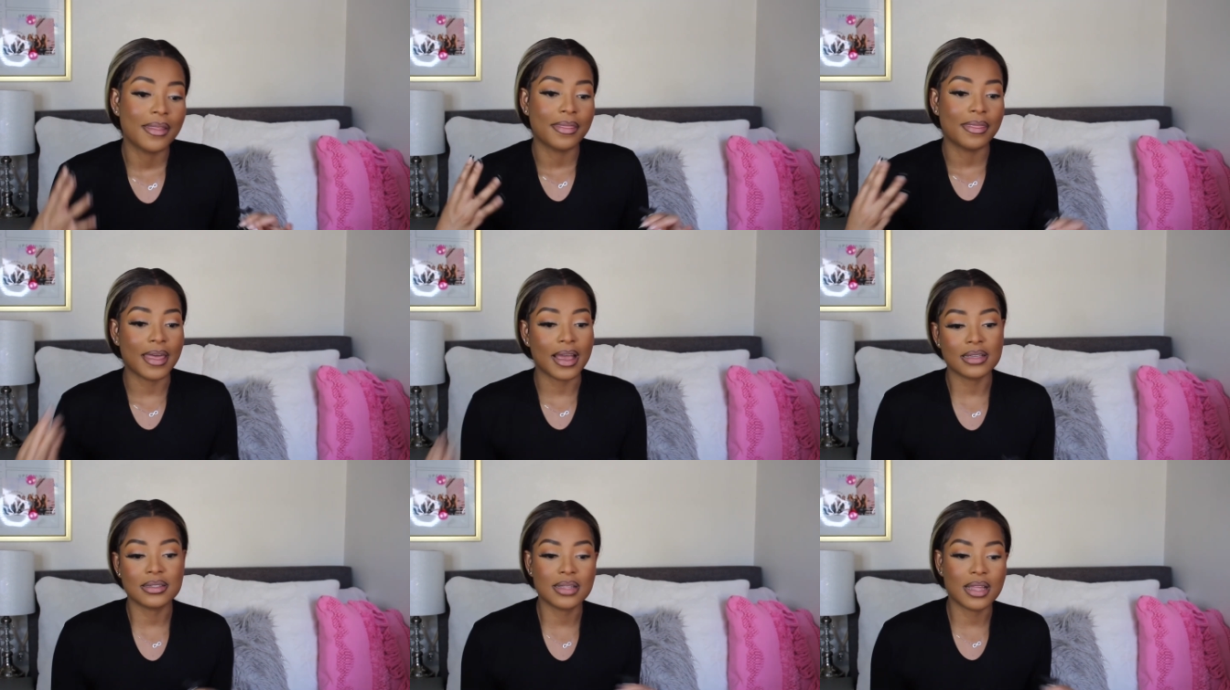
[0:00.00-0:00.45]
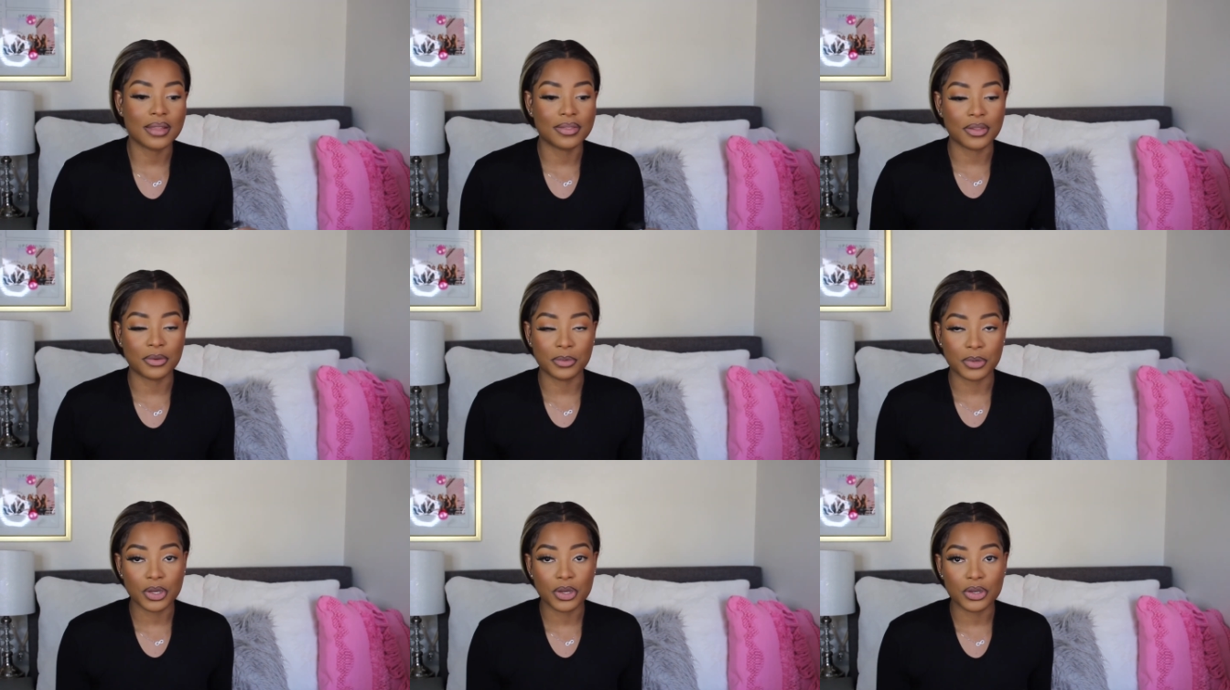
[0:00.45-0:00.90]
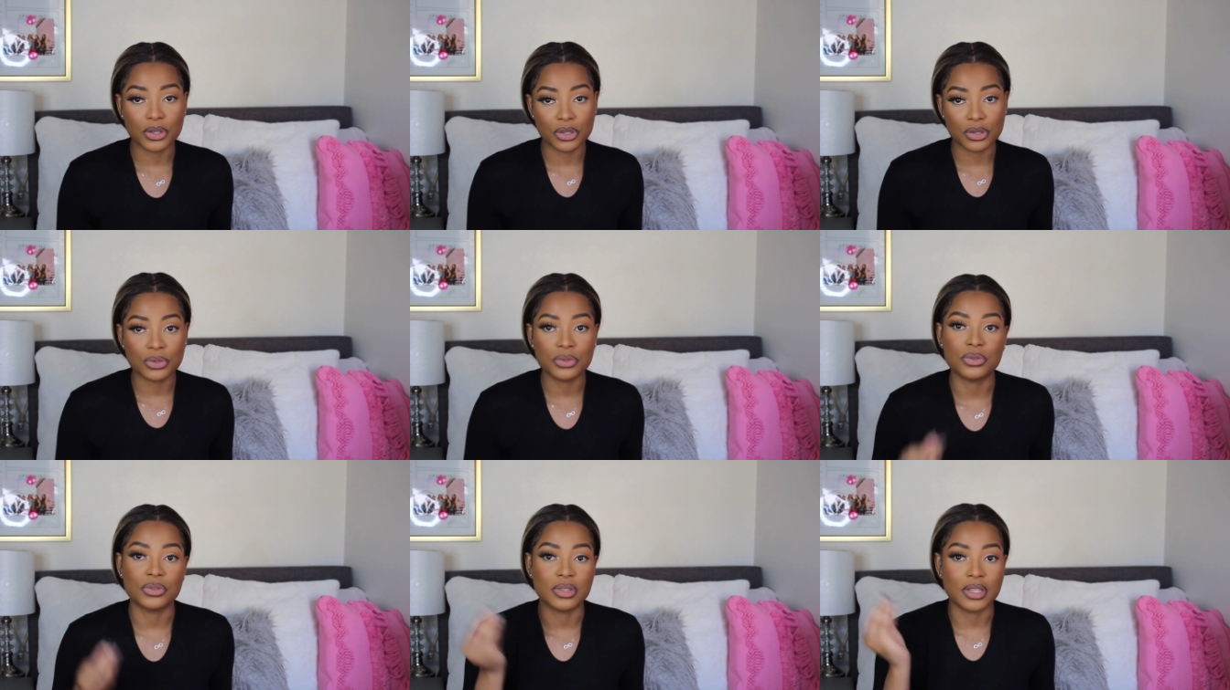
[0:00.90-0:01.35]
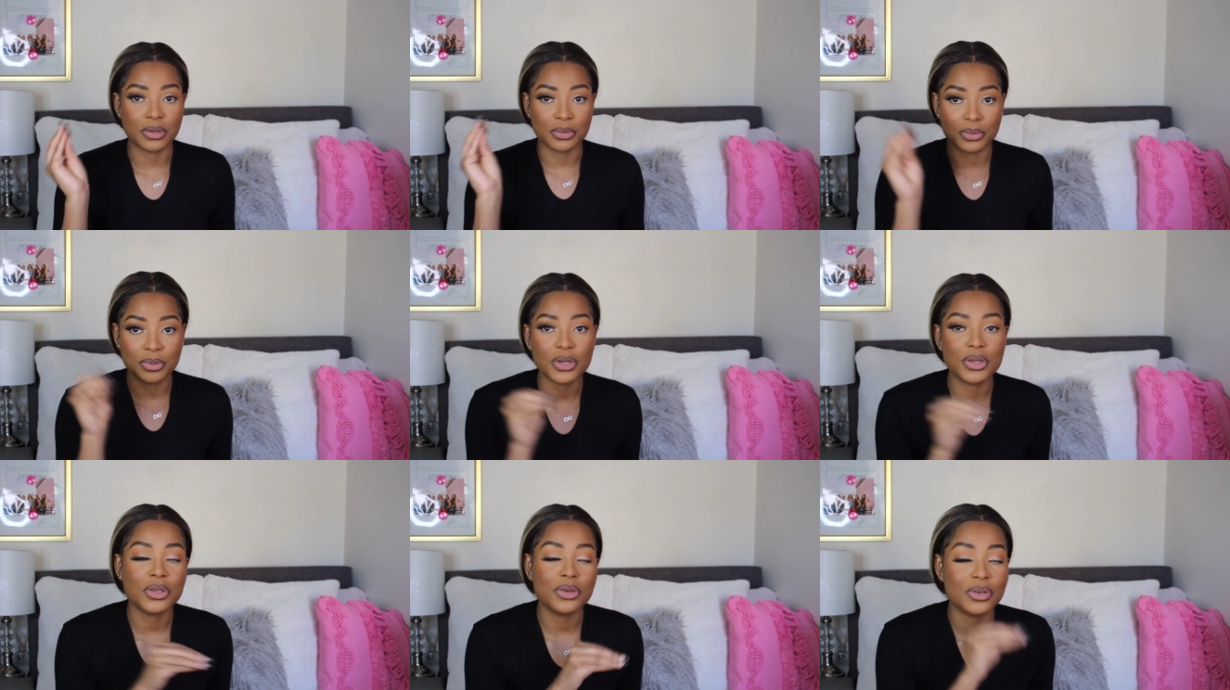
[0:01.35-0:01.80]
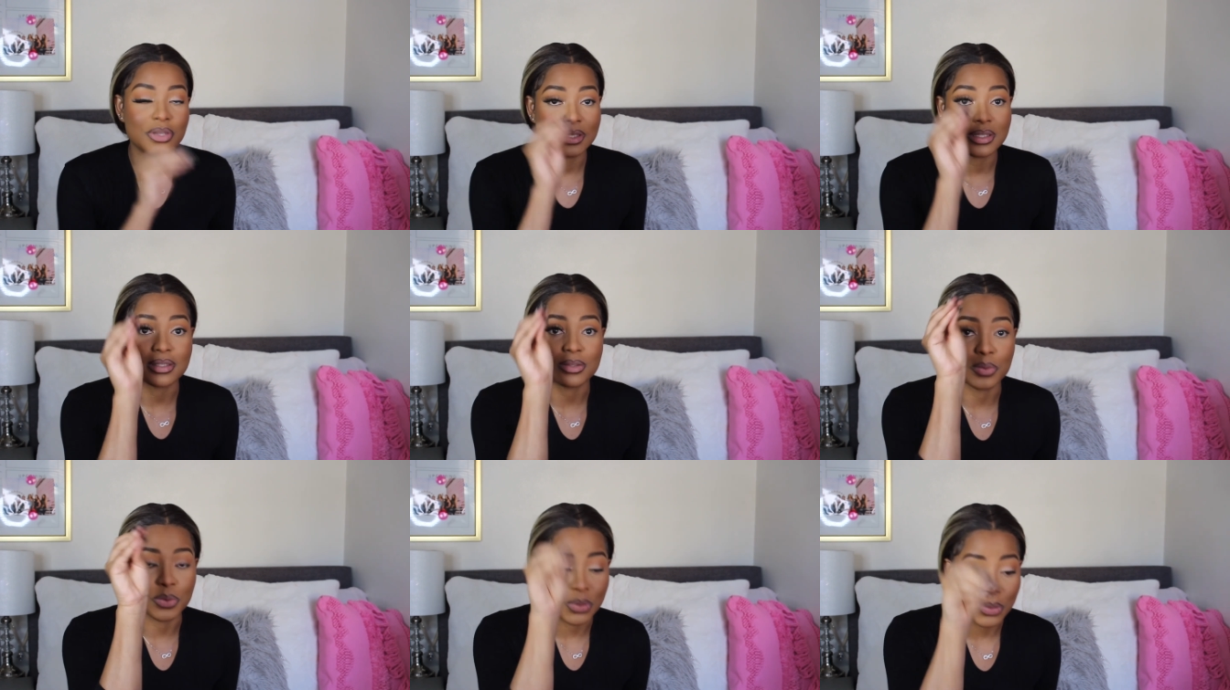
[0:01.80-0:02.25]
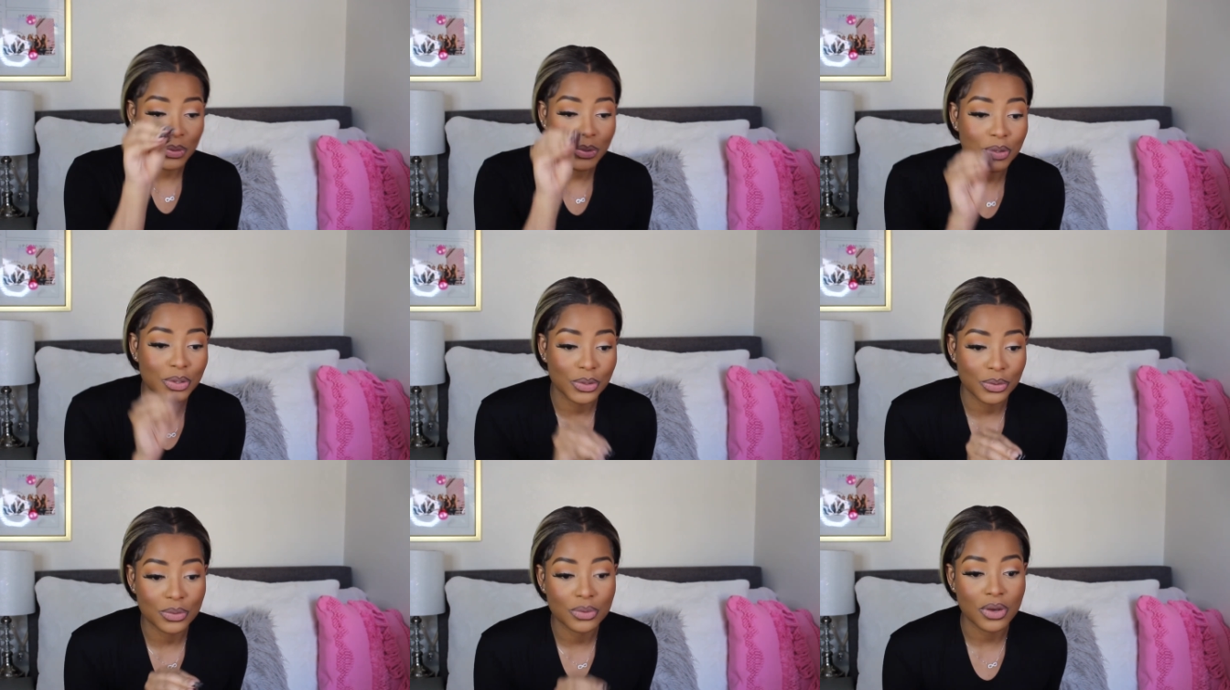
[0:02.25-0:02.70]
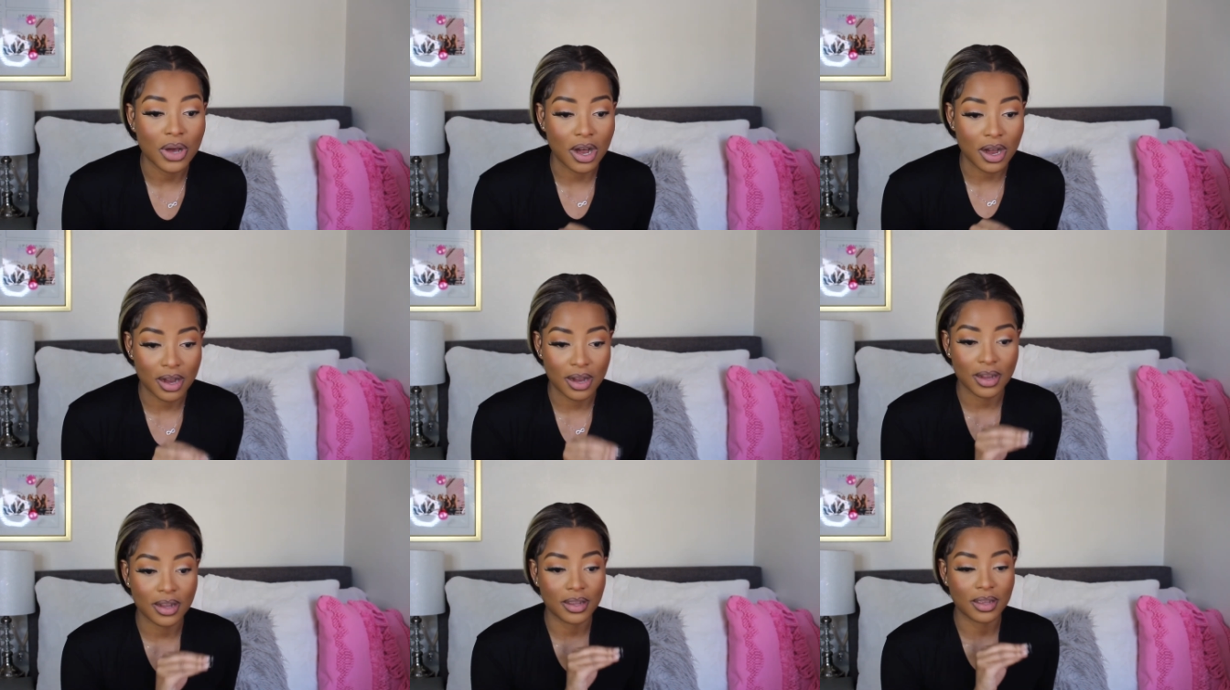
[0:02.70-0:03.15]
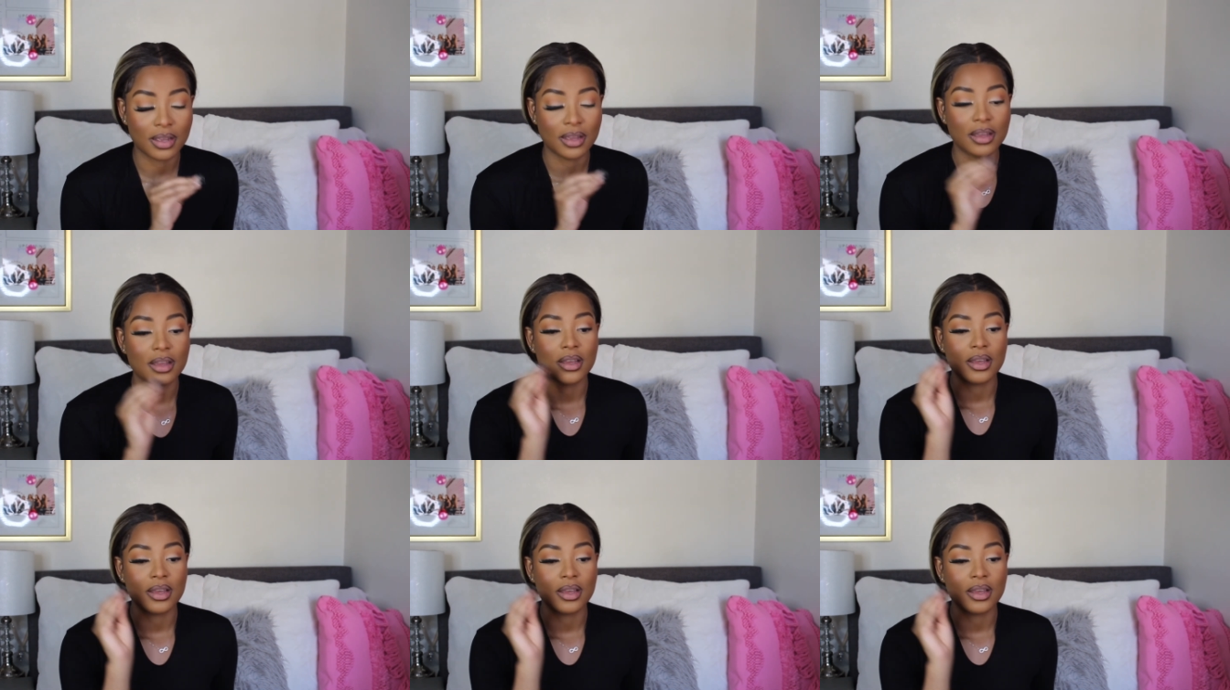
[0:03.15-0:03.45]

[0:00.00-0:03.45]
that's not the real you. The real you is who you are,